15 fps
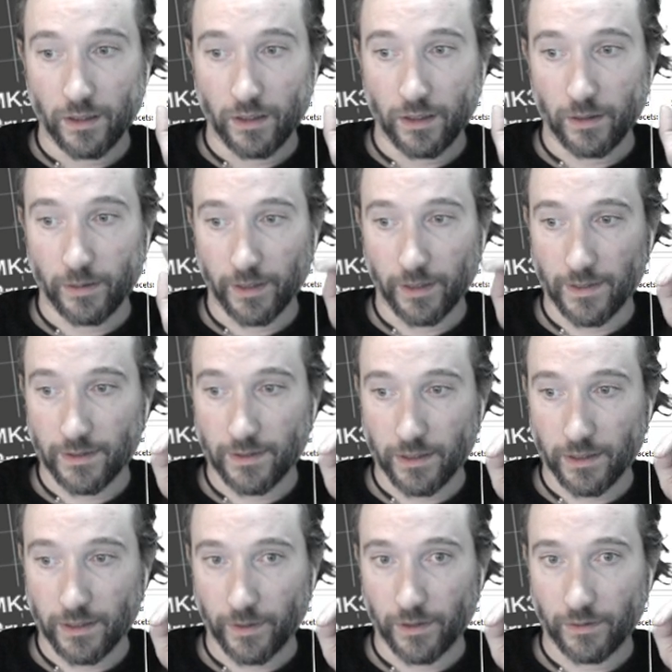I'm going to get this
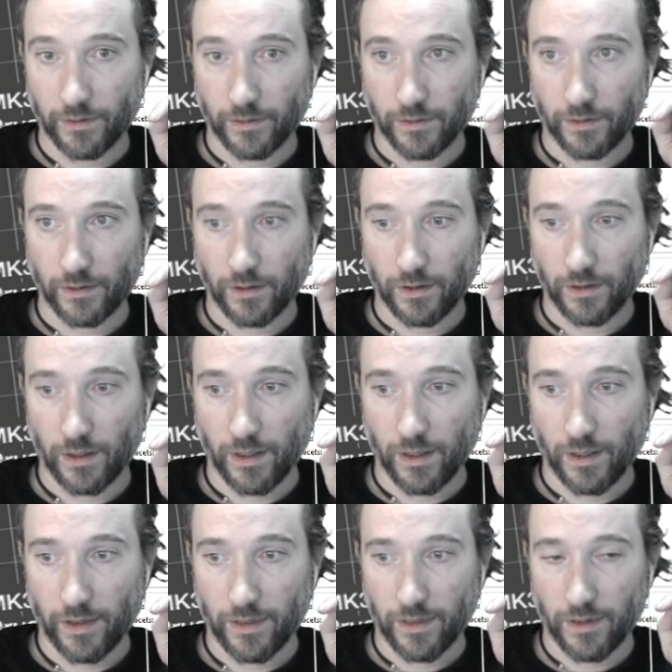going.
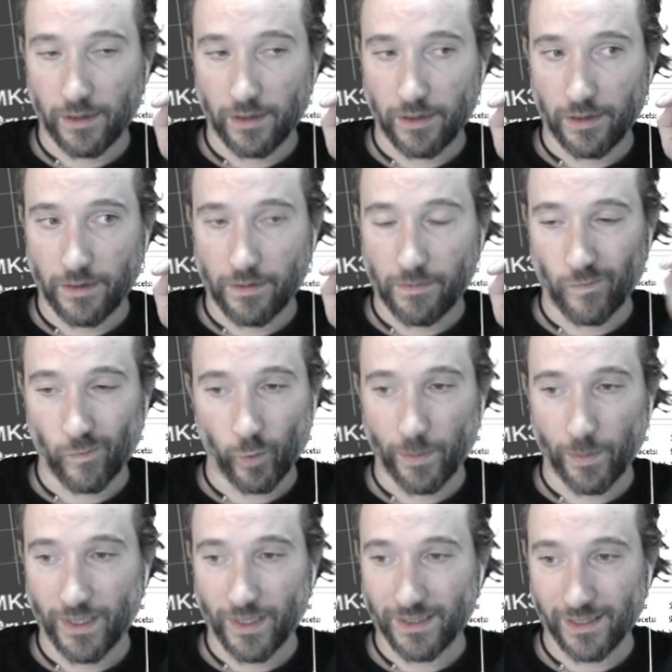We're
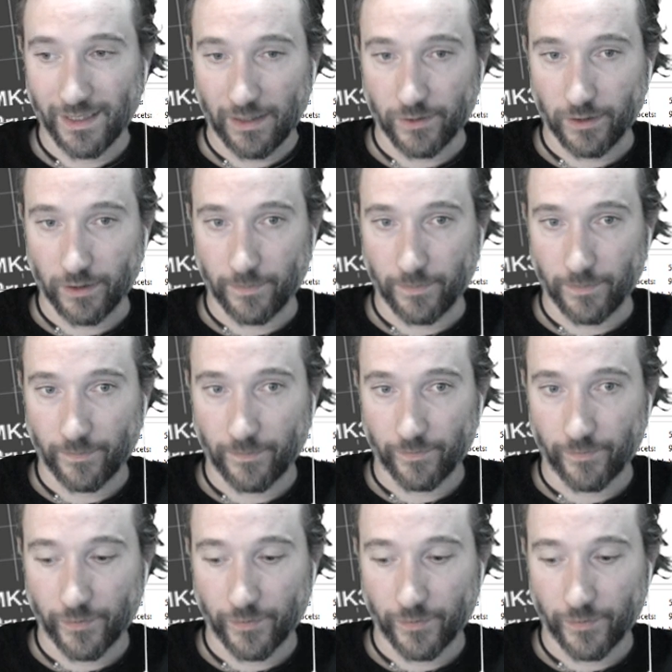basically out of time.